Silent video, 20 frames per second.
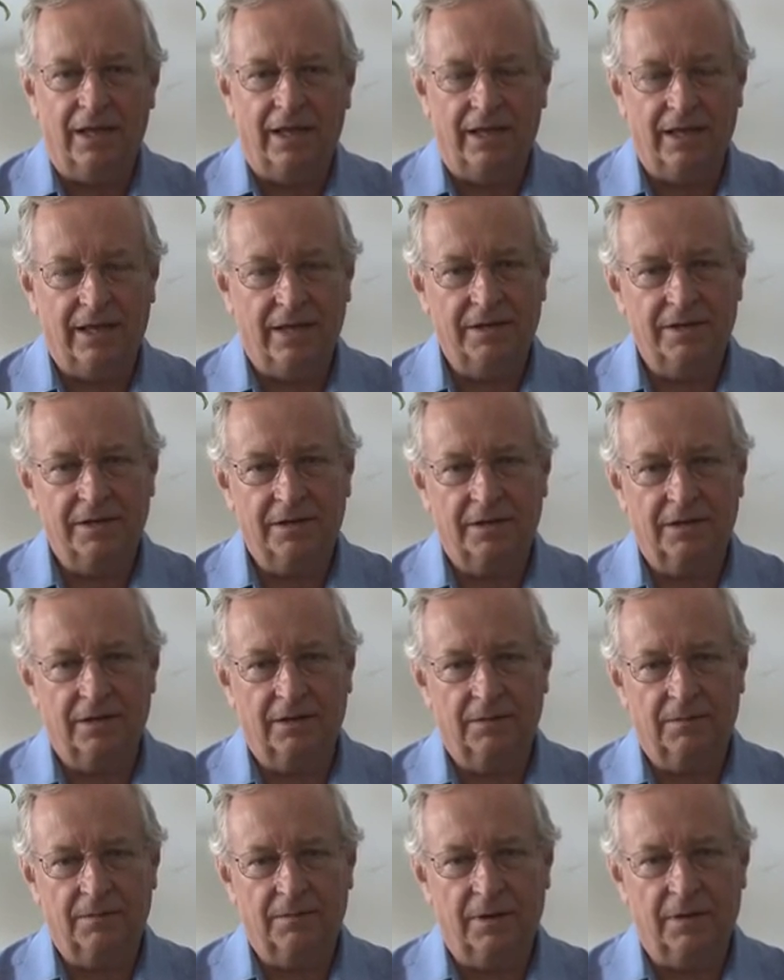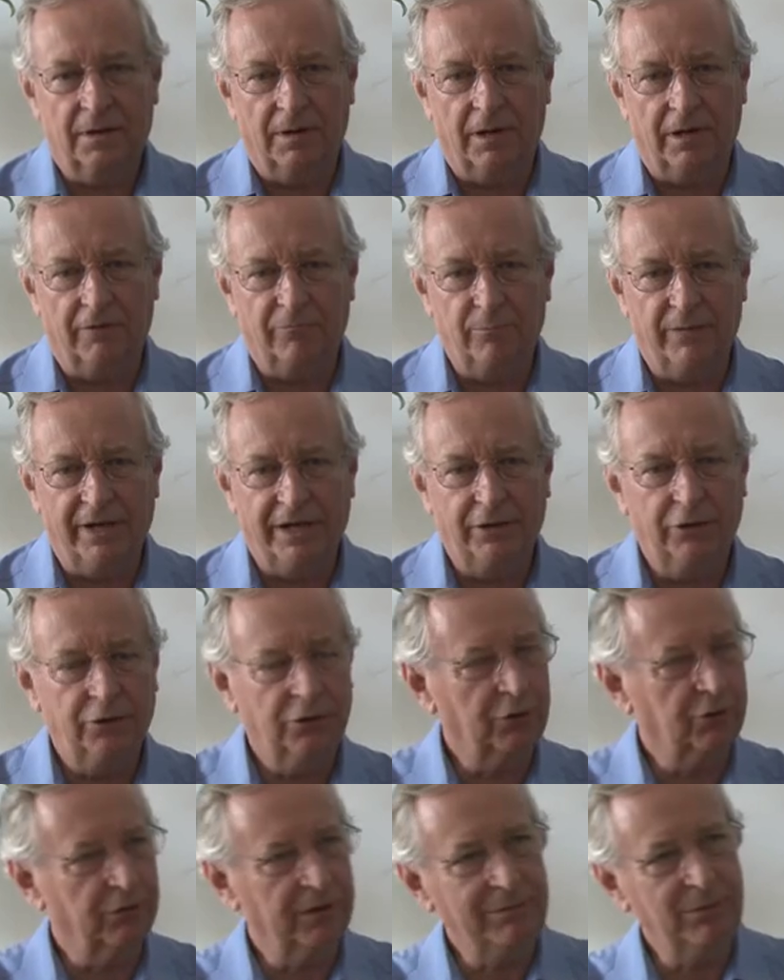and have made an
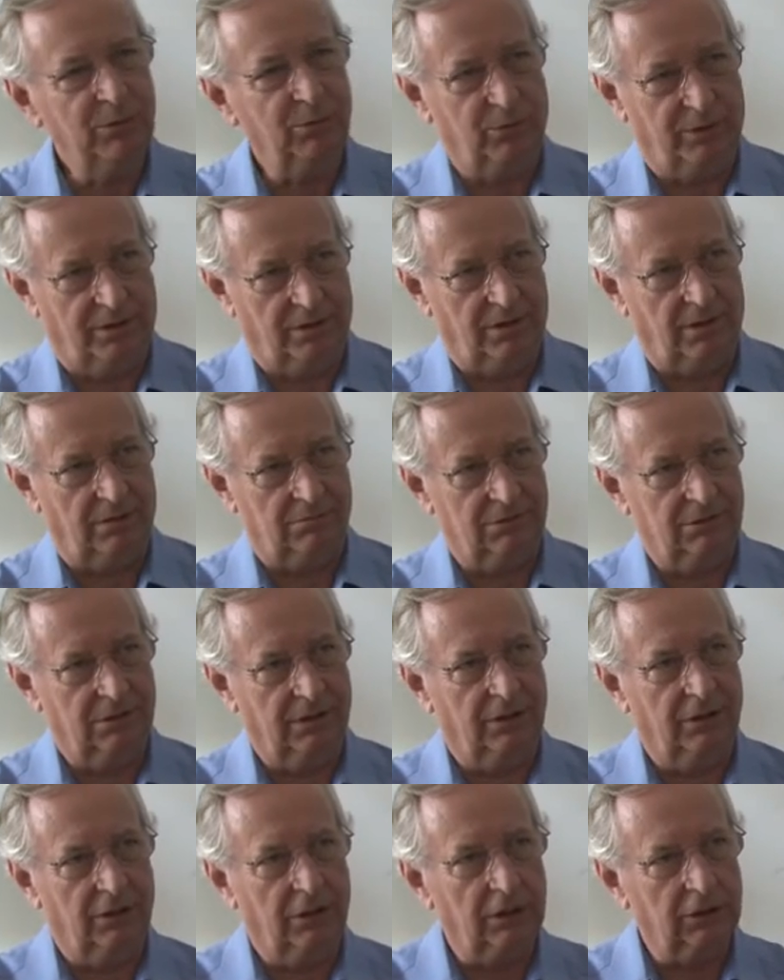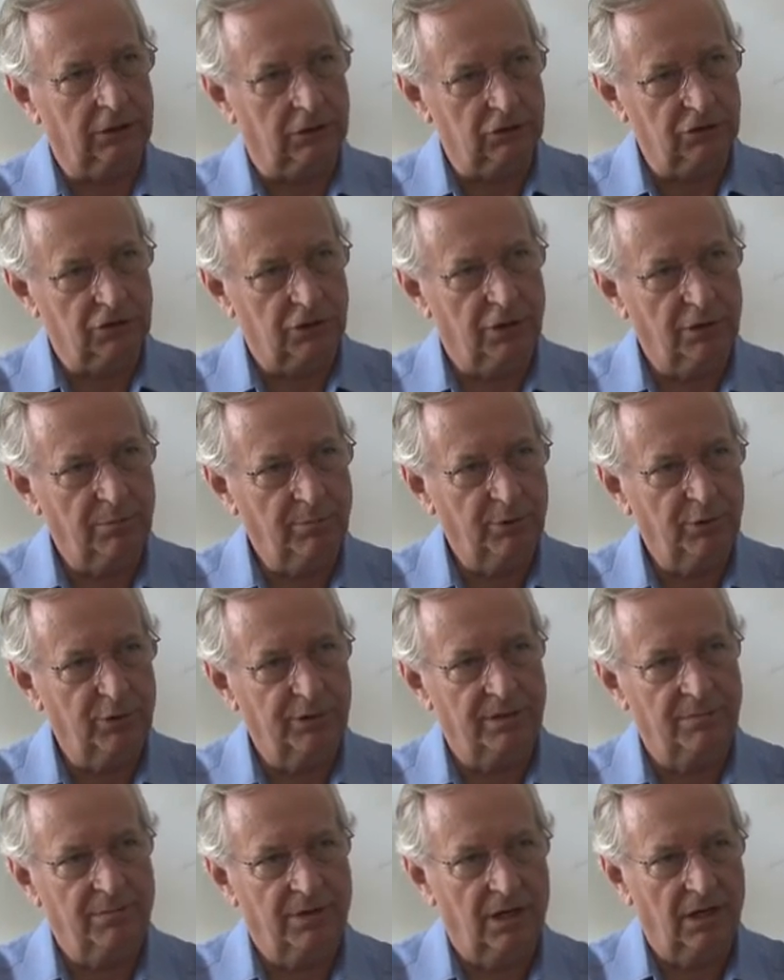agreement with them. So at a certain
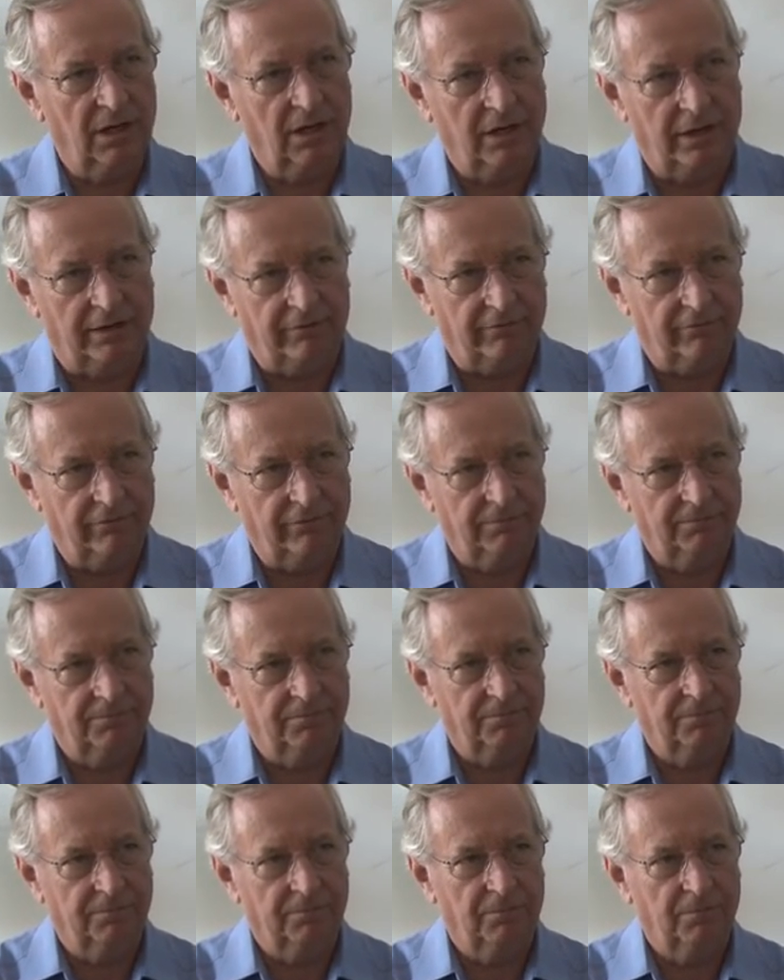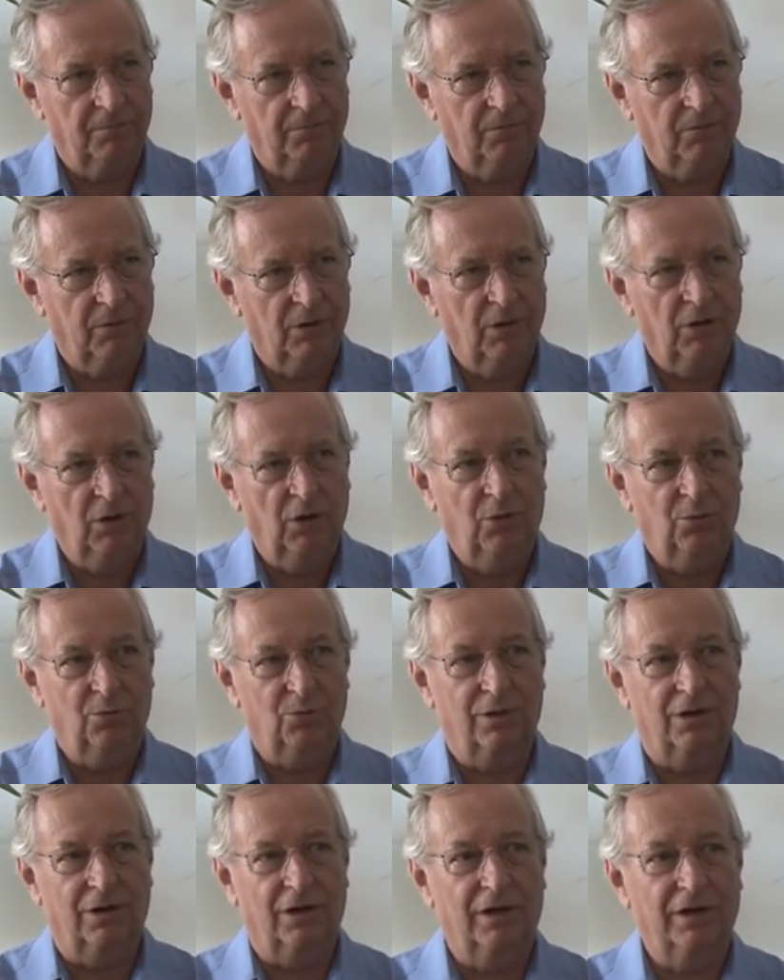point in my life,
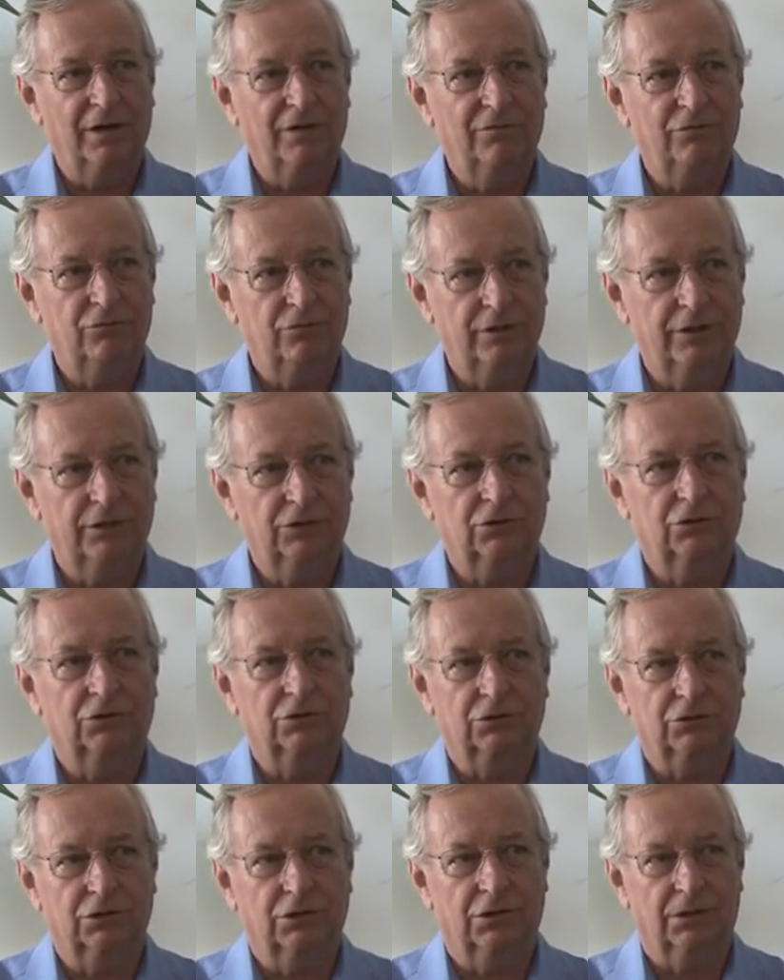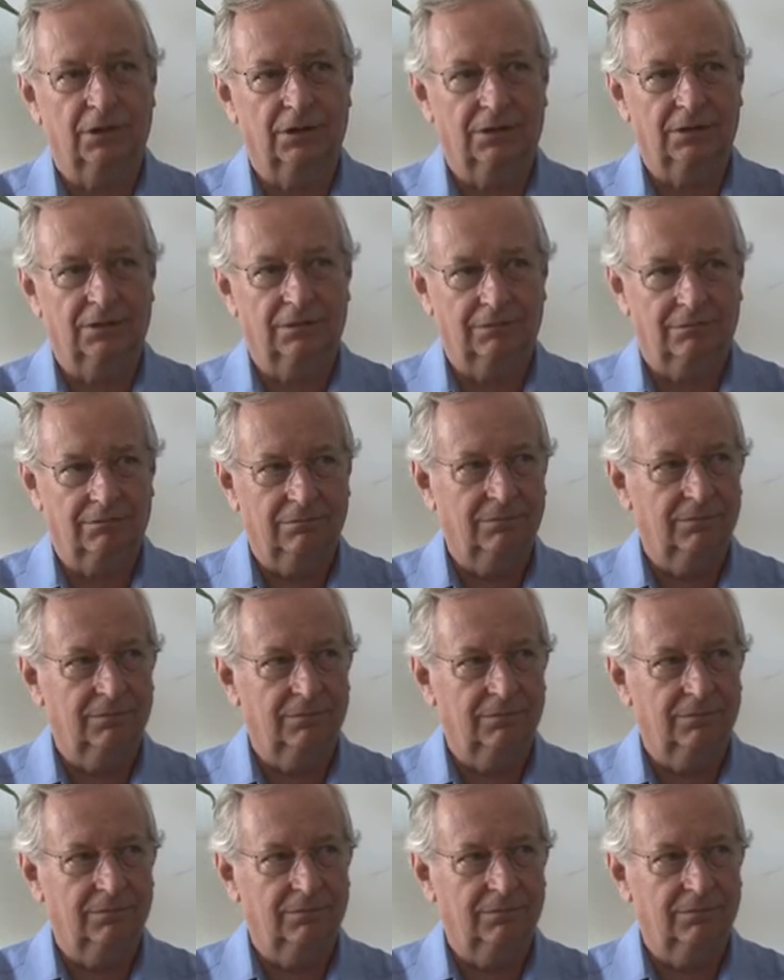when I have reached a certain